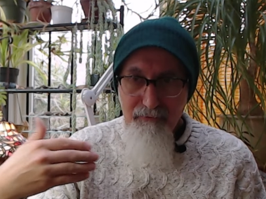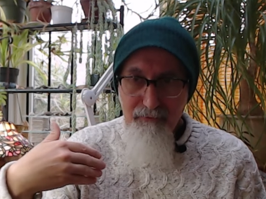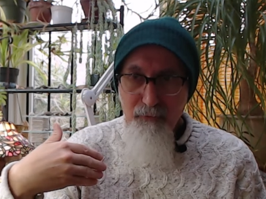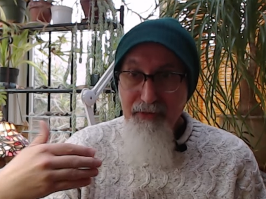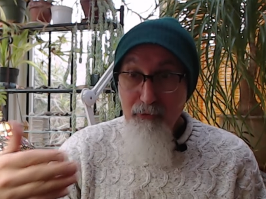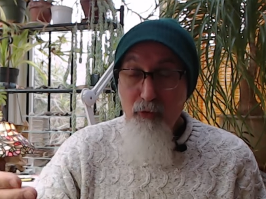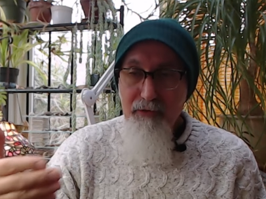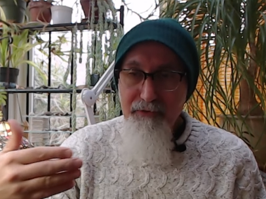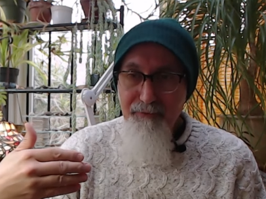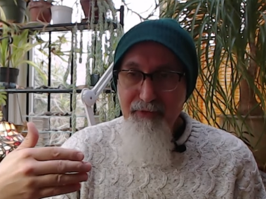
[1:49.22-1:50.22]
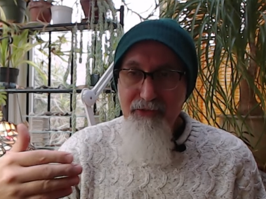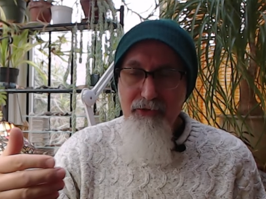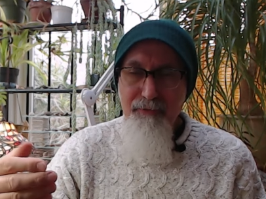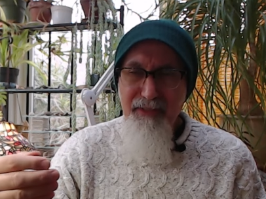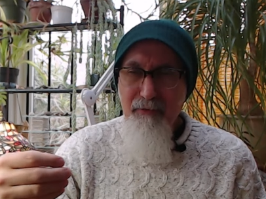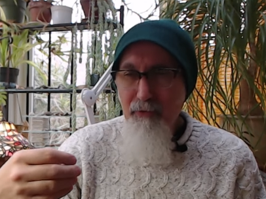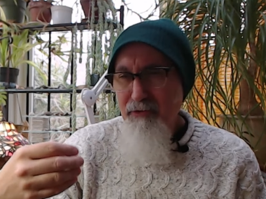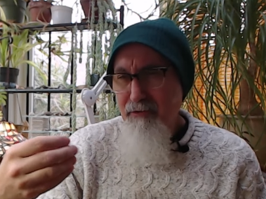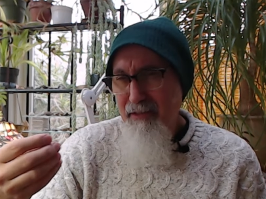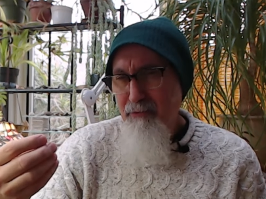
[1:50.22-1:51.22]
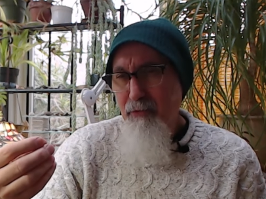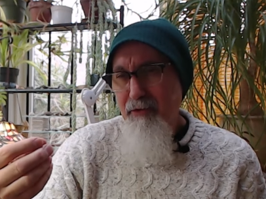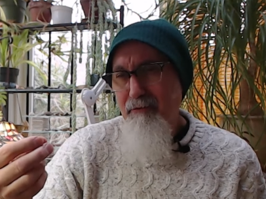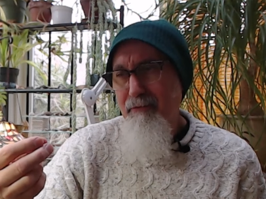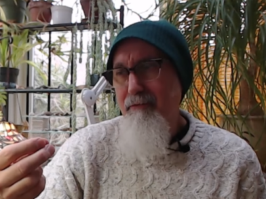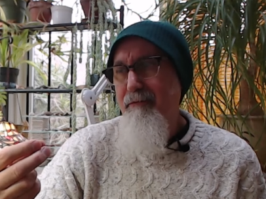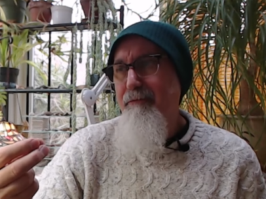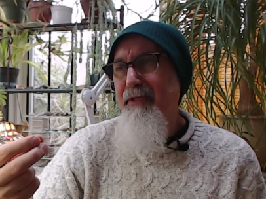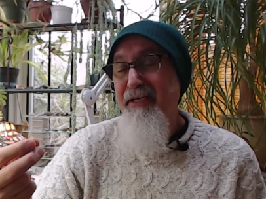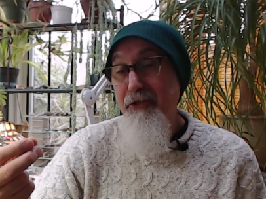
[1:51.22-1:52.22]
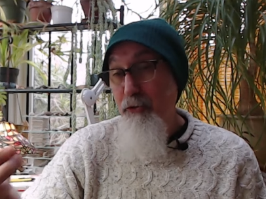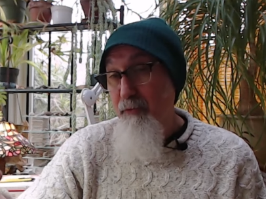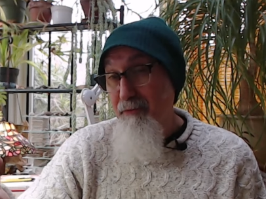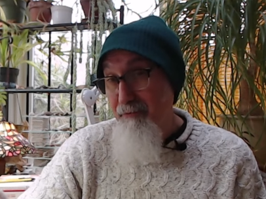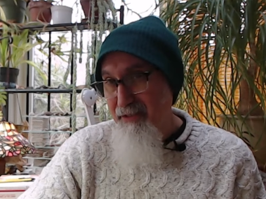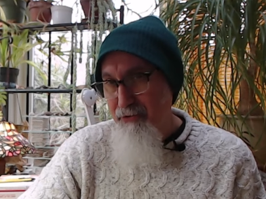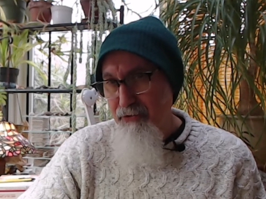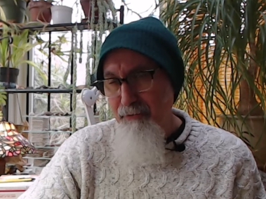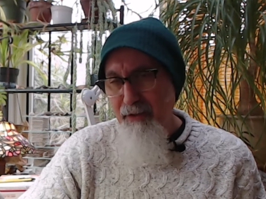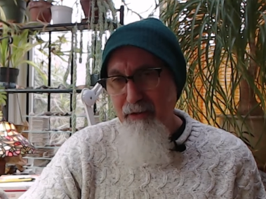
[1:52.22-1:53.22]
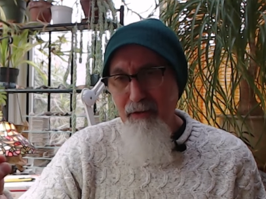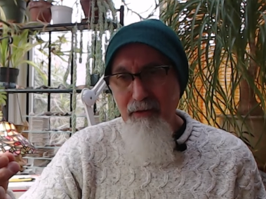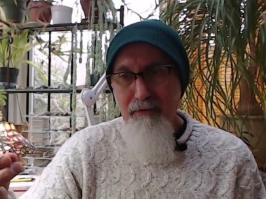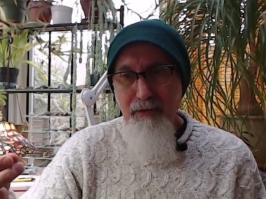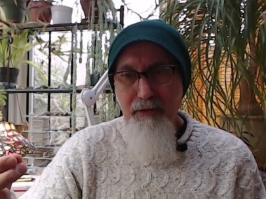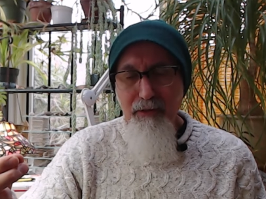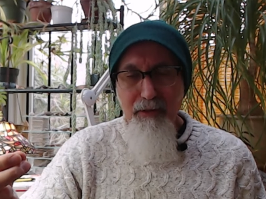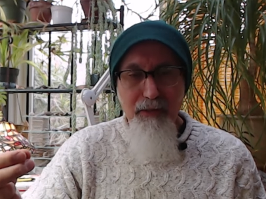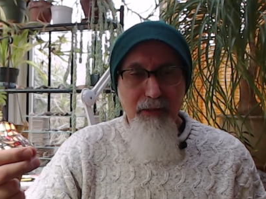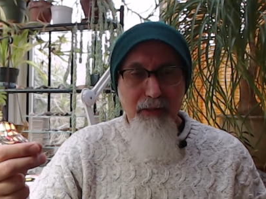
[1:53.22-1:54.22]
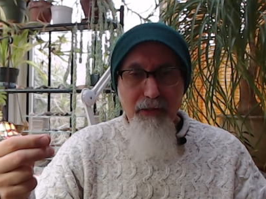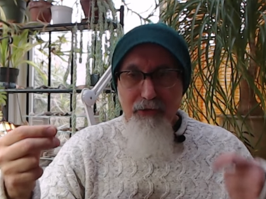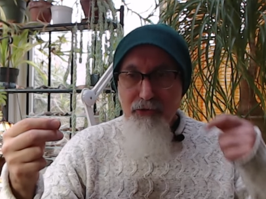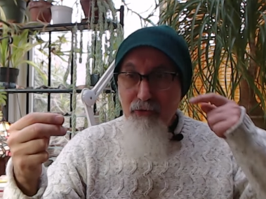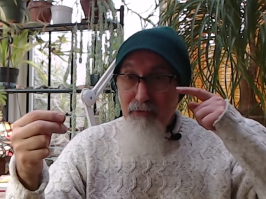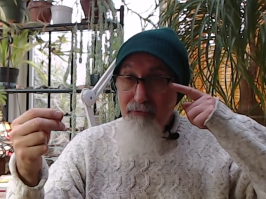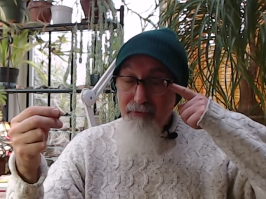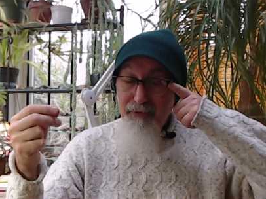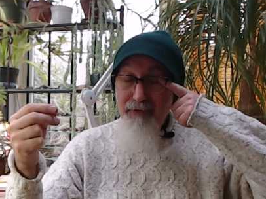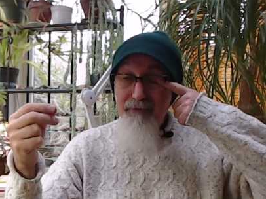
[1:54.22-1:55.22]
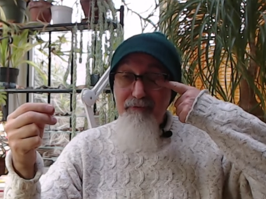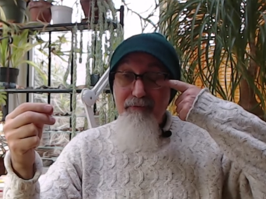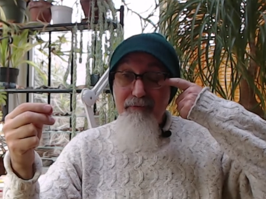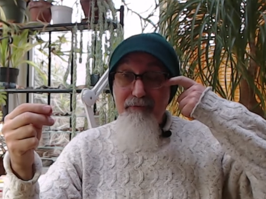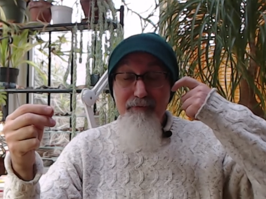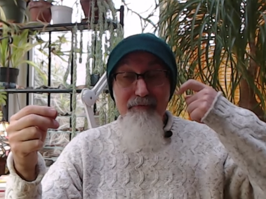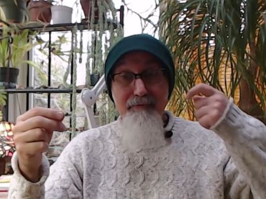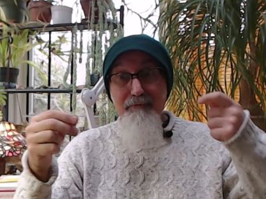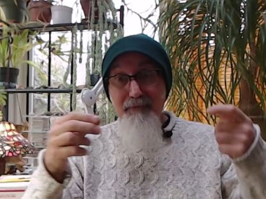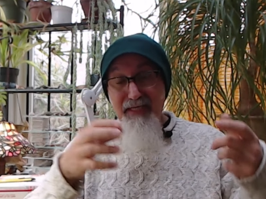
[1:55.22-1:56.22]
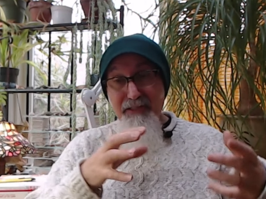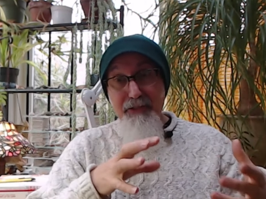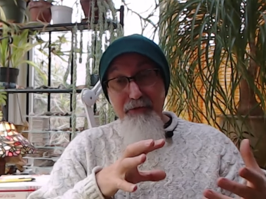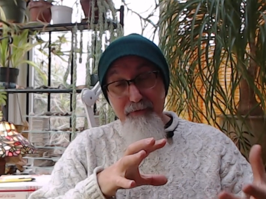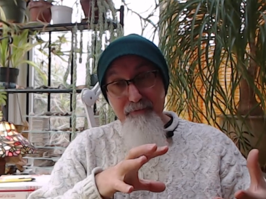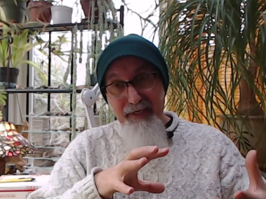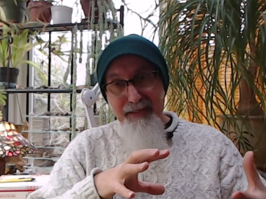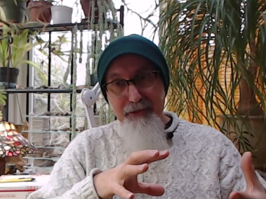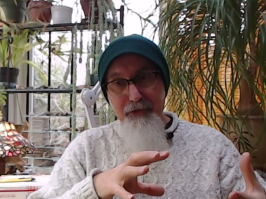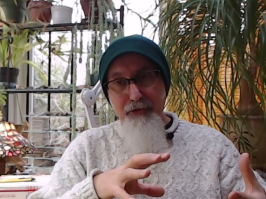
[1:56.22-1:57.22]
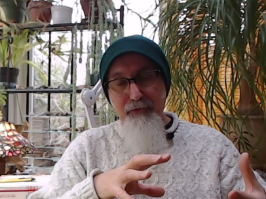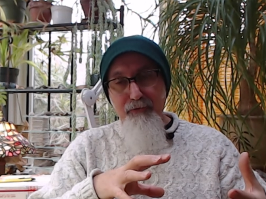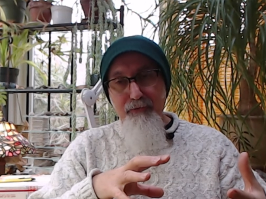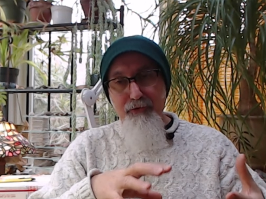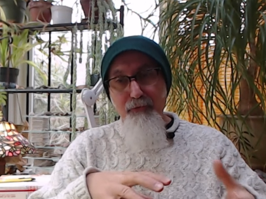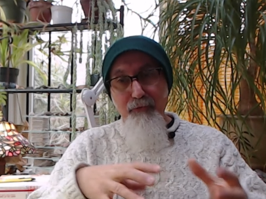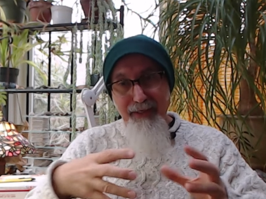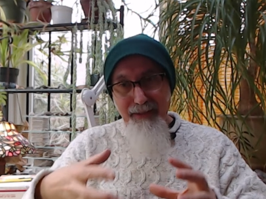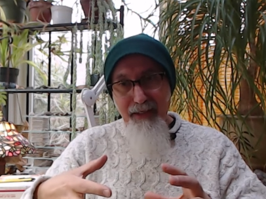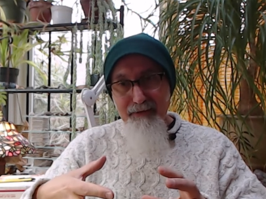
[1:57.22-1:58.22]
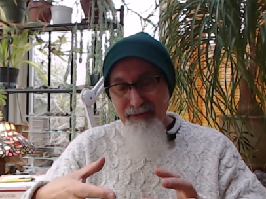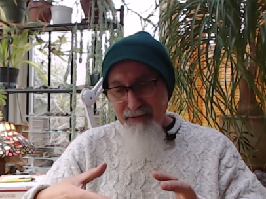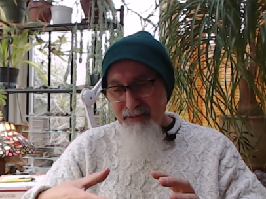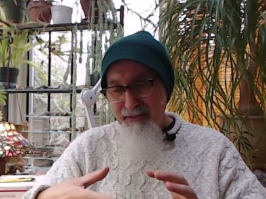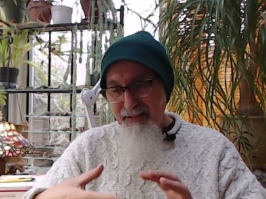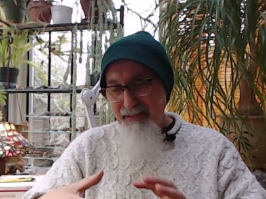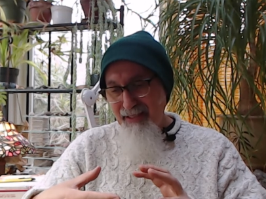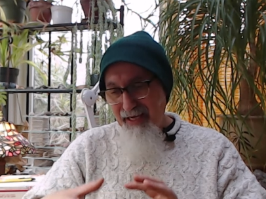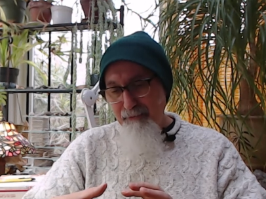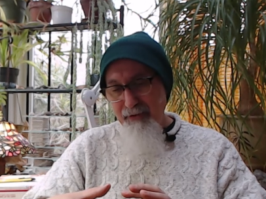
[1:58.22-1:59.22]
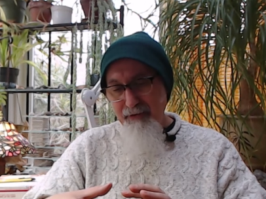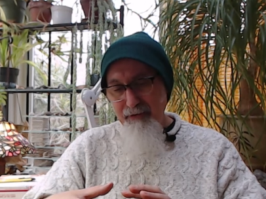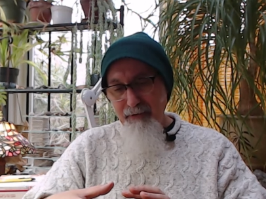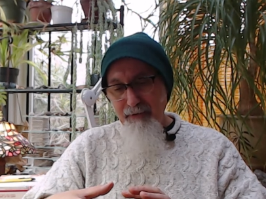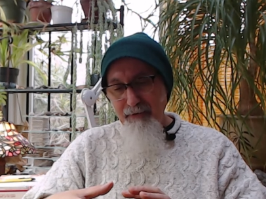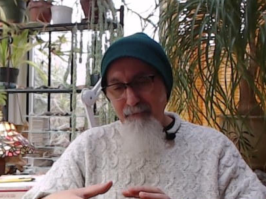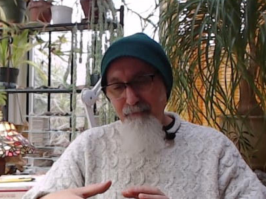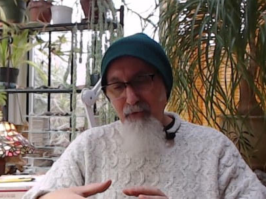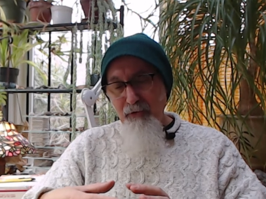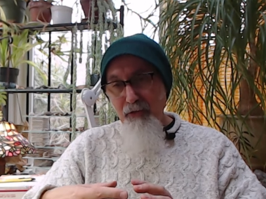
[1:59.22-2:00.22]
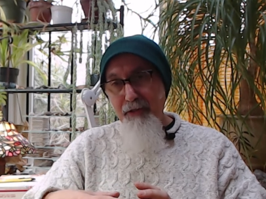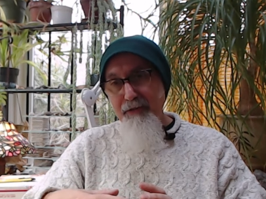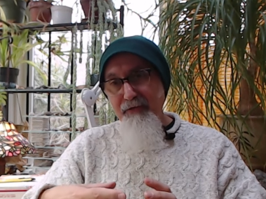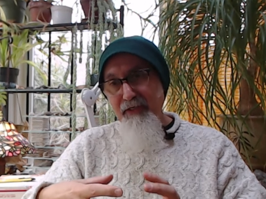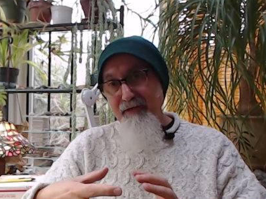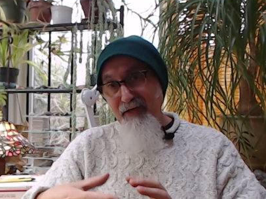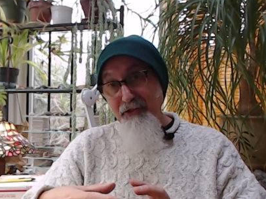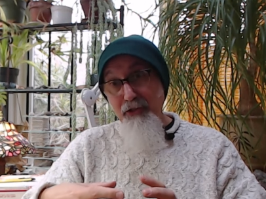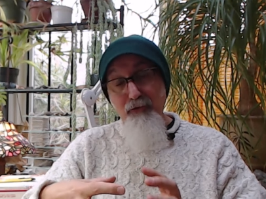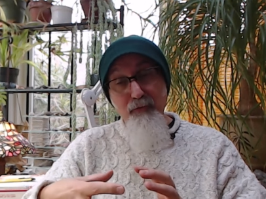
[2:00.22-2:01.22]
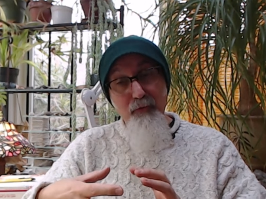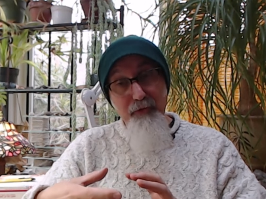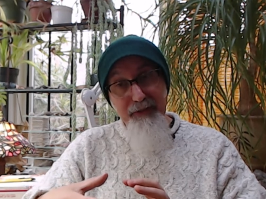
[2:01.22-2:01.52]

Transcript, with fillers: what equality means to me. That's what being human means to me, right? So that's their main issue. So right now that this thing has happened, a lot of the evangelical born